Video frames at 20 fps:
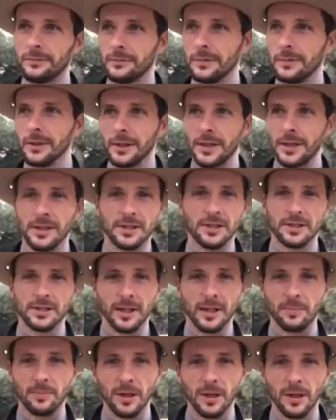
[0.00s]
really, it's just
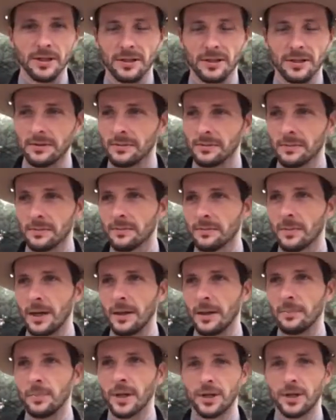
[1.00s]
not a pleasant
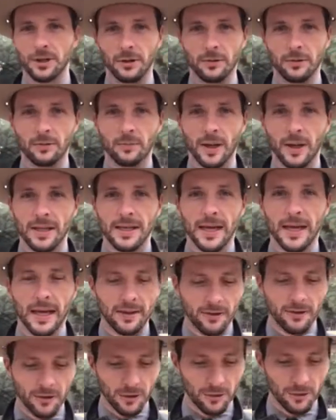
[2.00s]
picture. By the
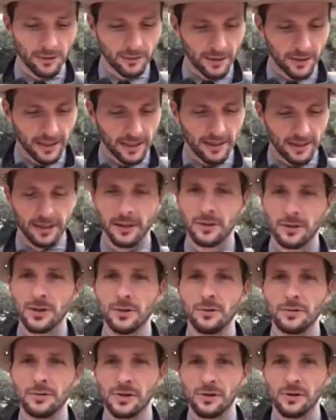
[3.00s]
end, there's only like, I think,
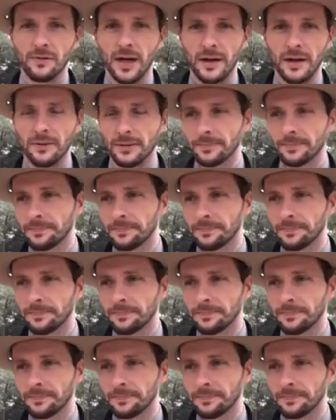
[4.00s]
2 surviving.